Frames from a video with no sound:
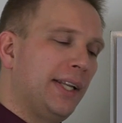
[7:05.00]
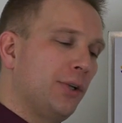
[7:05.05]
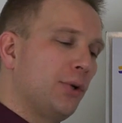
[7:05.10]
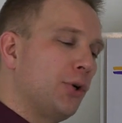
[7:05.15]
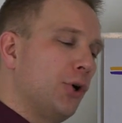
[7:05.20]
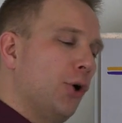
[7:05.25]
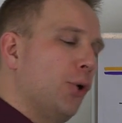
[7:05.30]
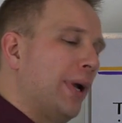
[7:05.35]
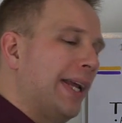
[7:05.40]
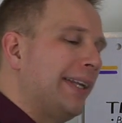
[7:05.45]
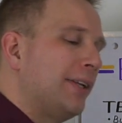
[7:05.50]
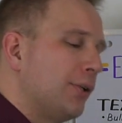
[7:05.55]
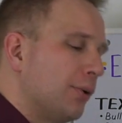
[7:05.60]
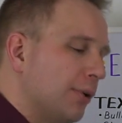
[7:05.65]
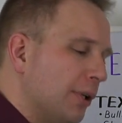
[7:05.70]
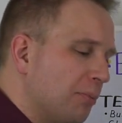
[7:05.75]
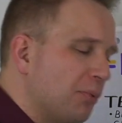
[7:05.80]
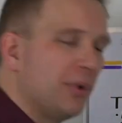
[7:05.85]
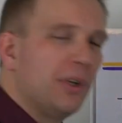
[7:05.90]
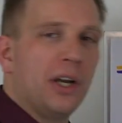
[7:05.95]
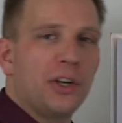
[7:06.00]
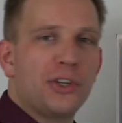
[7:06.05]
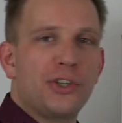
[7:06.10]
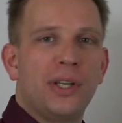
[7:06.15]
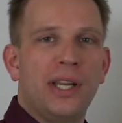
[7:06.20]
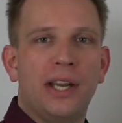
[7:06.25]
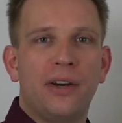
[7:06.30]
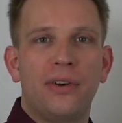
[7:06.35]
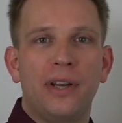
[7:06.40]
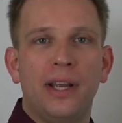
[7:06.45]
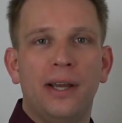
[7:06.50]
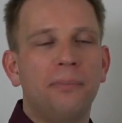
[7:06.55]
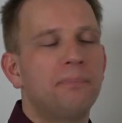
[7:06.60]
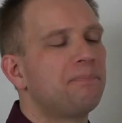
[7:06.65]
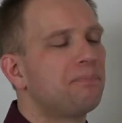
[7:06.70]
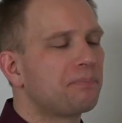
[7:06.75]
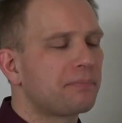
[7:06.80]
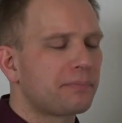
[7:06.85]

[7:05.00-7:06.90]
to go into the production area.